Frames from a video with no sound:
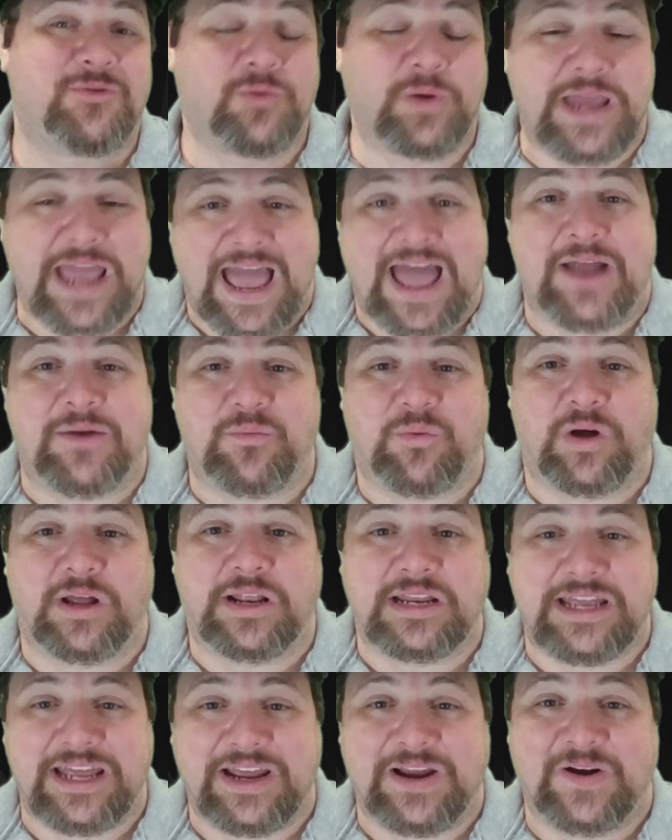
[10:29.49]
We had
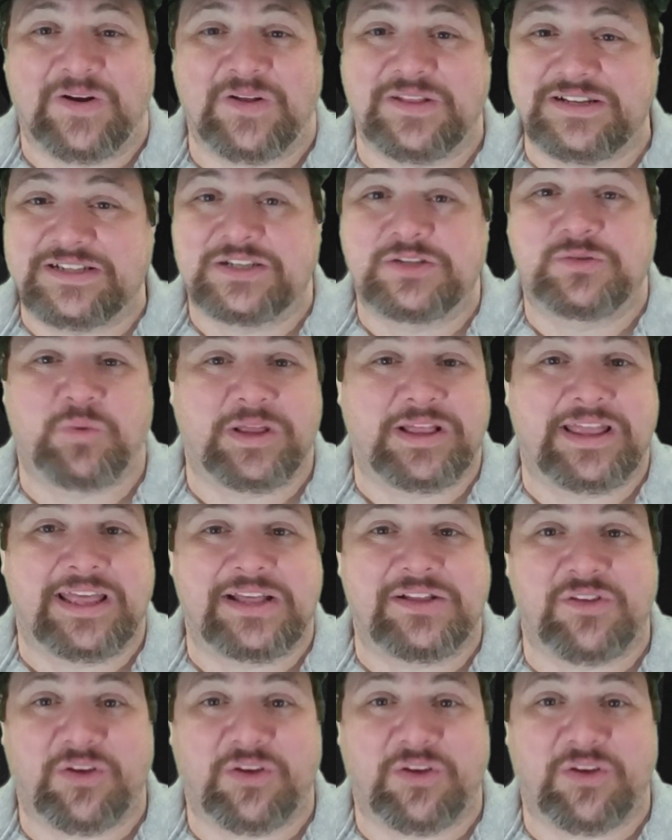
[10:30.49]
one here. This is what they